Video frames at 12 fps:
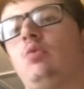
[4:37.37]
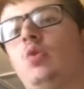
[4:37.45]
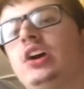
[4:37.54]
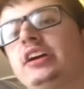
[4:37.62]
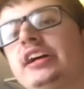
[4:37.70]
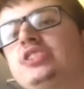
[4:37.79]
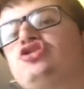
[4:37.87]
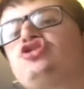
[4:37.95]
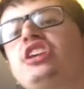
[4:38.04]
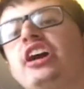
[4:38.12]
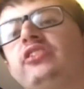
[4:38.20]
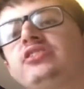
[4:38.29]
One gets
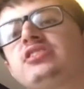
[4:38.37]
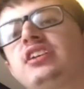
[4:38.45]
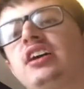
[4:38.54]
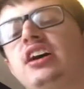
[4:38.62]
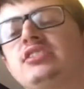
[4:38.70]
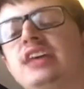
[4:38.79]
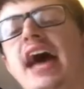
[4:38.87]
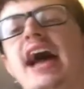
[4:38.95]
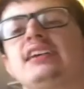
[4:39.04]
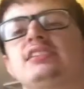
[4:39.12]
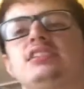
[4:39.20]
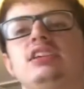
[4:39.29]
jealous,
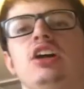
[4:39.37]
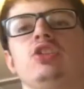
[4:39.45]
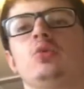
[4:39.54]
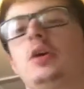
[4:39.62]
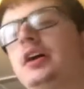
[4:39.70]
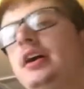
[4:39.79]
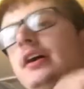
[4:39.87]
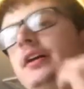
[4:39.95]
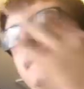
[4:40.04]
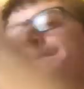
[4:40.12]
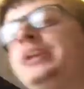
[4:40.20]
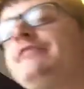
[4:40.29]
attacks the other one,
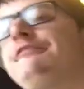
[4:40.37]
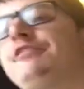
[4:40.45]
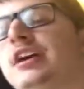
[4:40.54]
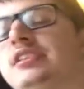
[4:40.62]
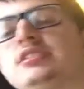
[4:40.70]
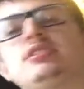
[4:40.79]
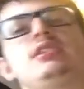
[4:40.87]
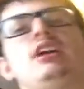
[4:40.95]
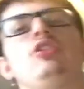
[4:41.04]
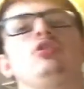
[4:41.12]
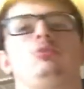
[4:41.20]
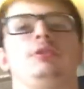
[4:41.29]
befriends the
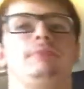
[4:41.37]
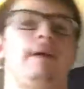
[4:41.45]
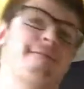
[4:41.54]
other one.